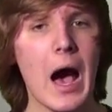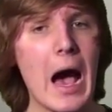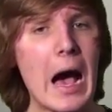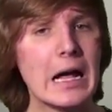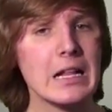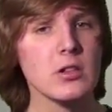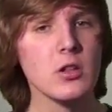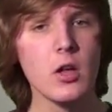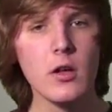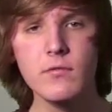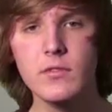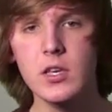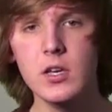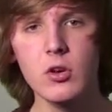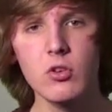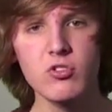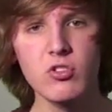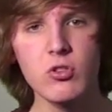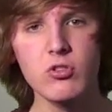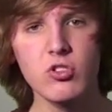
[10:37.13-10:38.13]
I loved
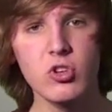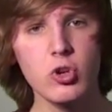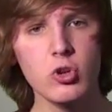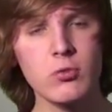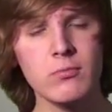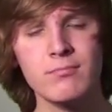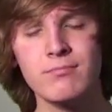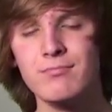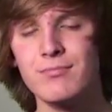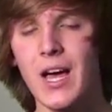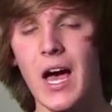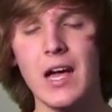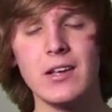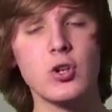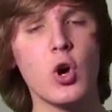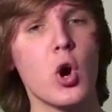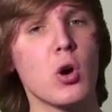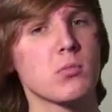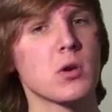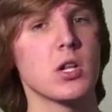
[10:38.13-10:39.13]
Killzone 2. I
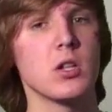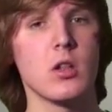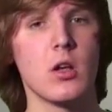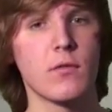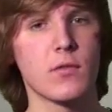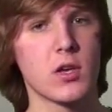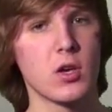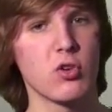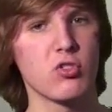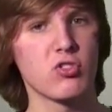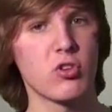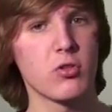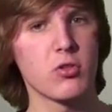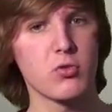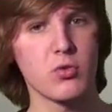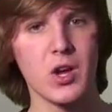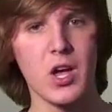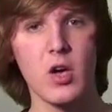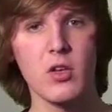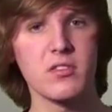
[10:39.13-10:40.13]
know I'm going to love Killzone
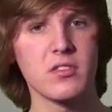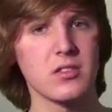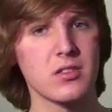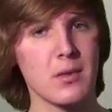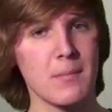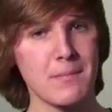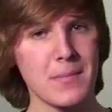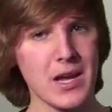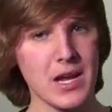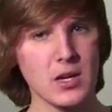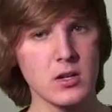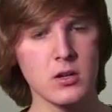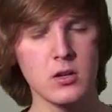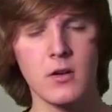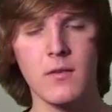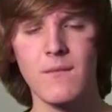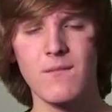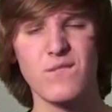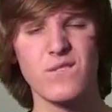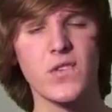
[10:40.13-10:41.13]
3. I was in the beta.
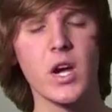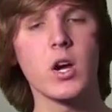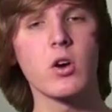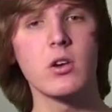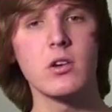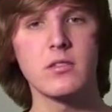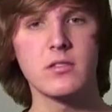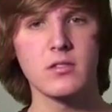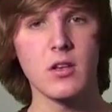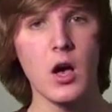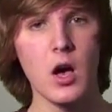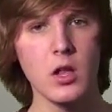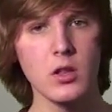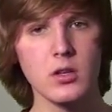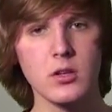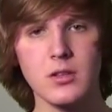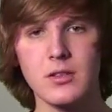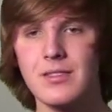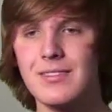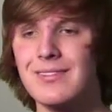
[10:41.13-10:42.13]
Very
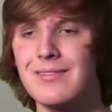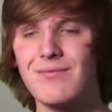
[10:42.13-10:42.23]
solid.